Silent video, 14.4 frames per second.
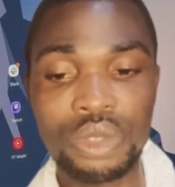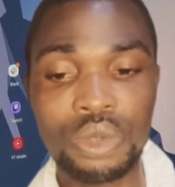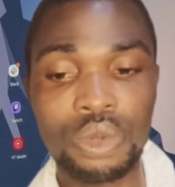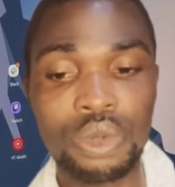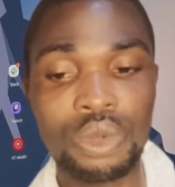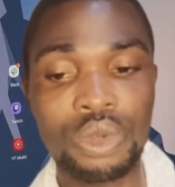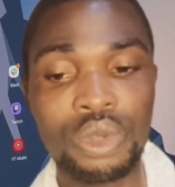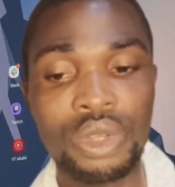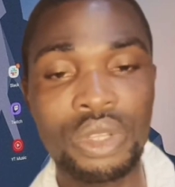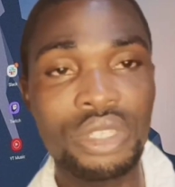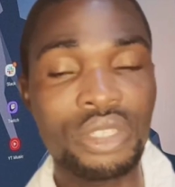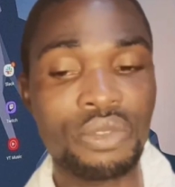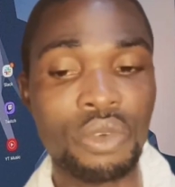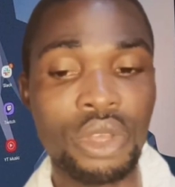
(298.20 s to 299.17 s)
So
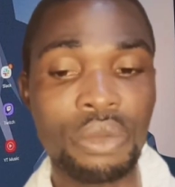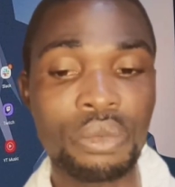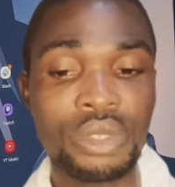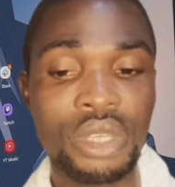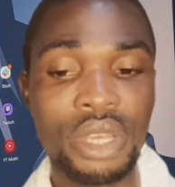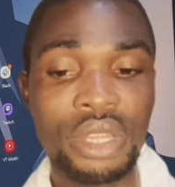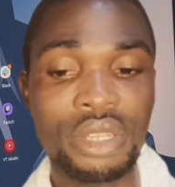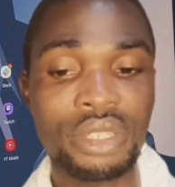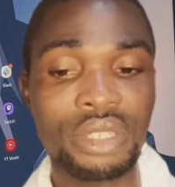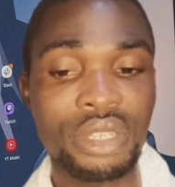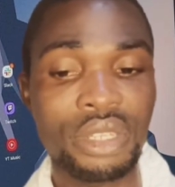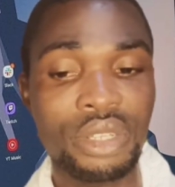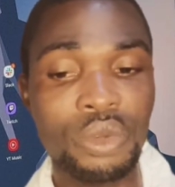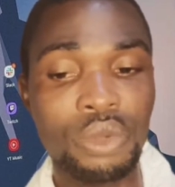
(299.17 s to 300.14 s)
this is for MTN,
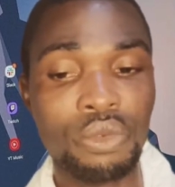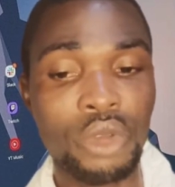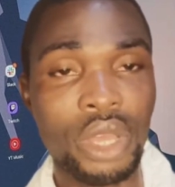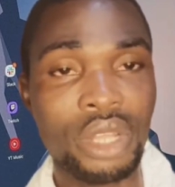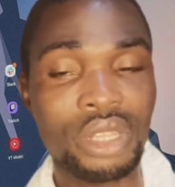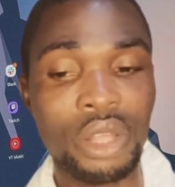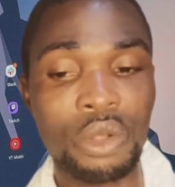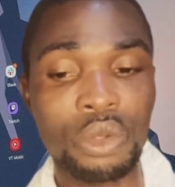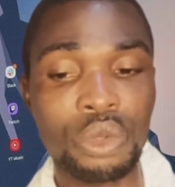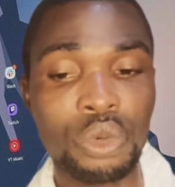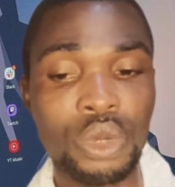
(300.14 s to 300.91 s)
the one for Airtel,